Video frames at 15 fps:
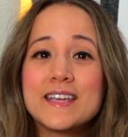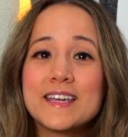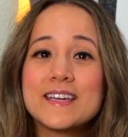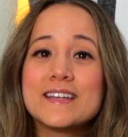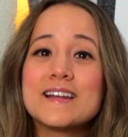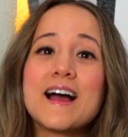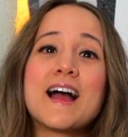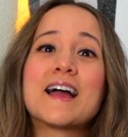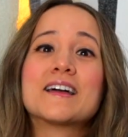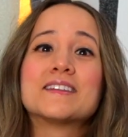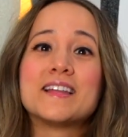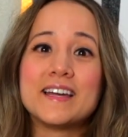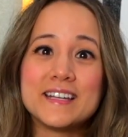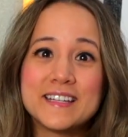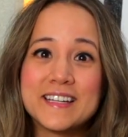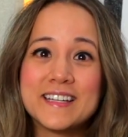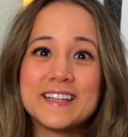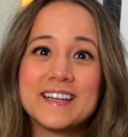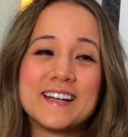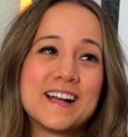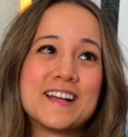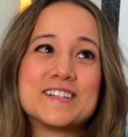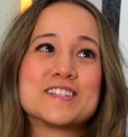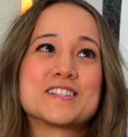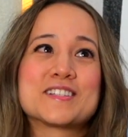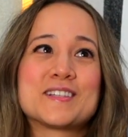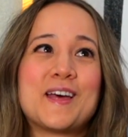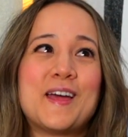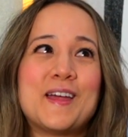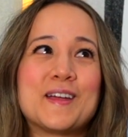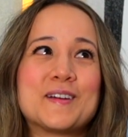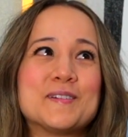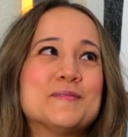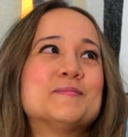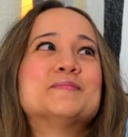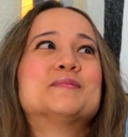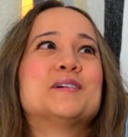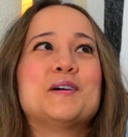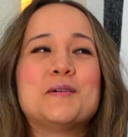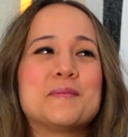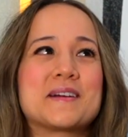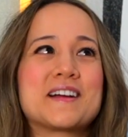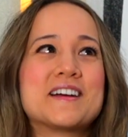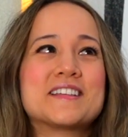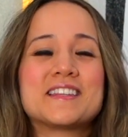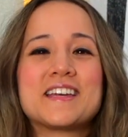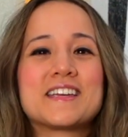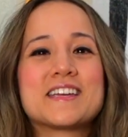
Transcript: it, I like it, and I just oh my God,